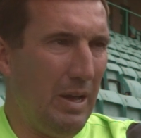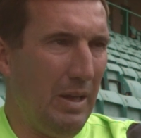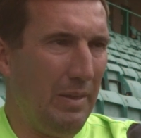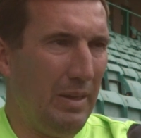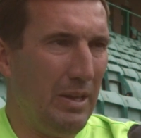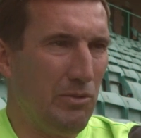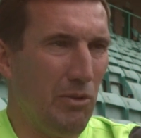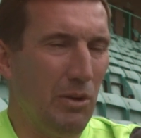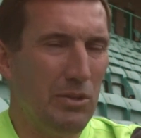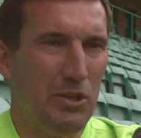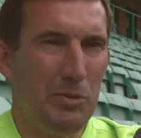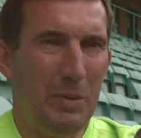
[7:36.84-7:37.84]
I think it's
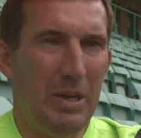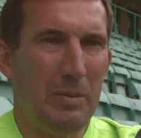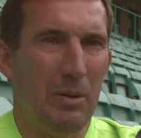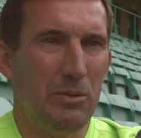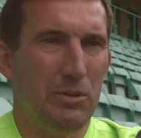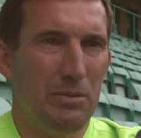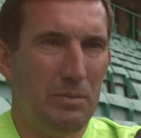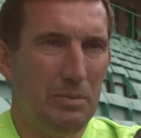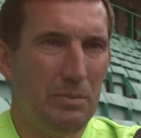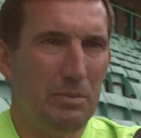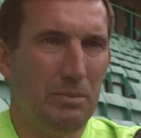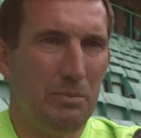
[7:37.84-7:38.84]
wrong to speak about
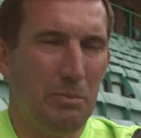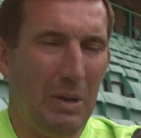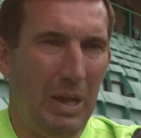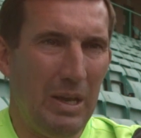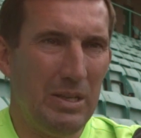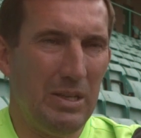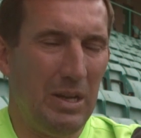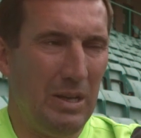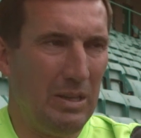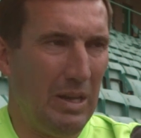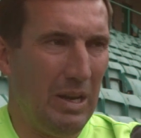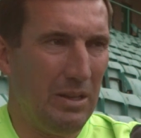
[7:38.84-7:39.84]
players
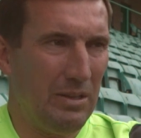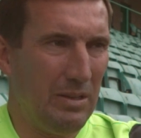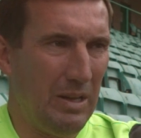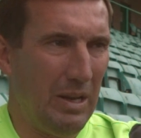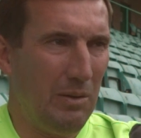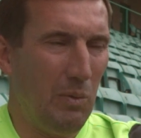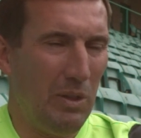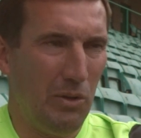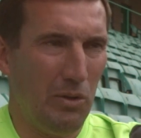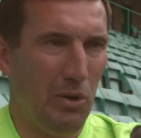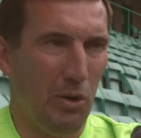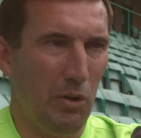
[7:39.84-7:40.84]
that are with
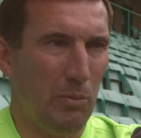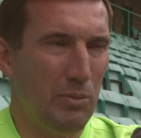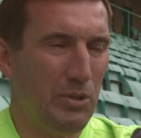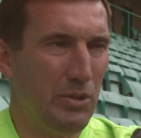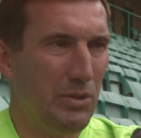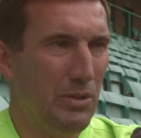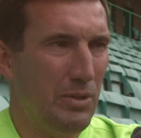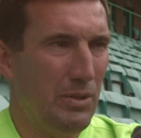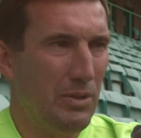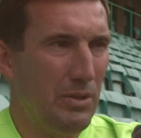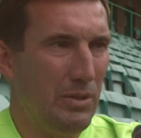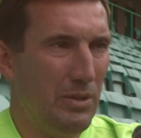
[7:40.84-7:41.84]
other clubs,
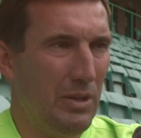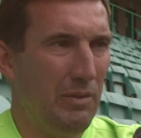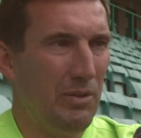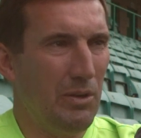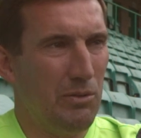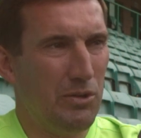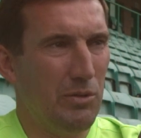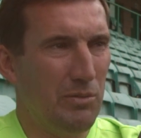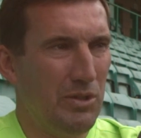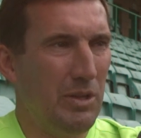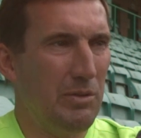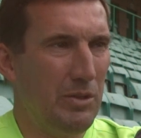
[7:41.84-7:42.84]
even though some
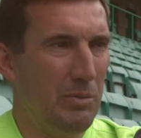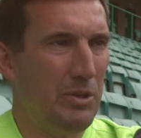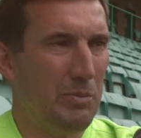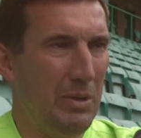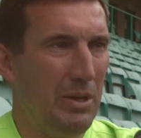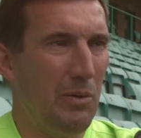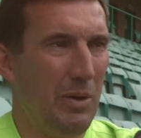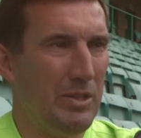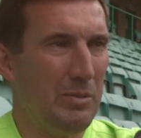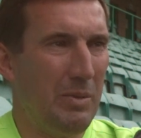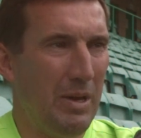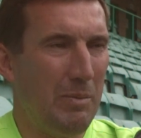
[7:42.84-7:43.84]
seem to be speaking
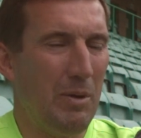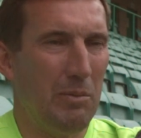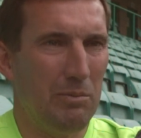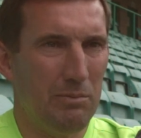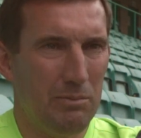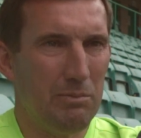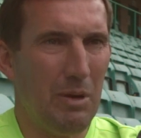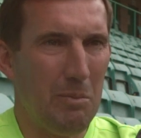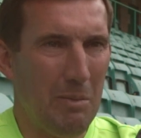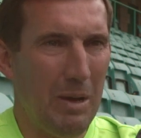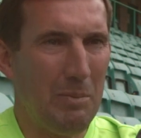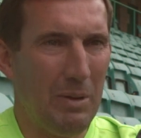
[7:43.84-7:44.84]
quite a bit about
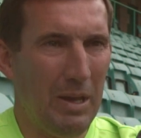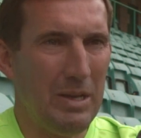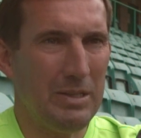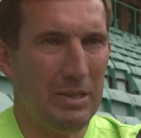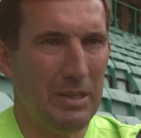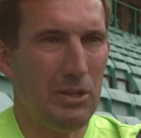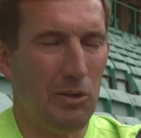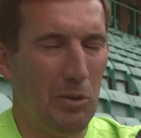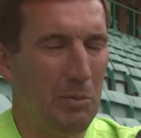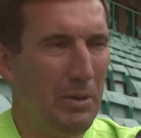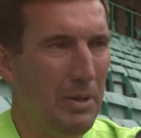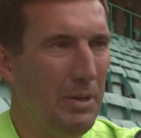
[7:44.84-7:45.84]
my players at this club.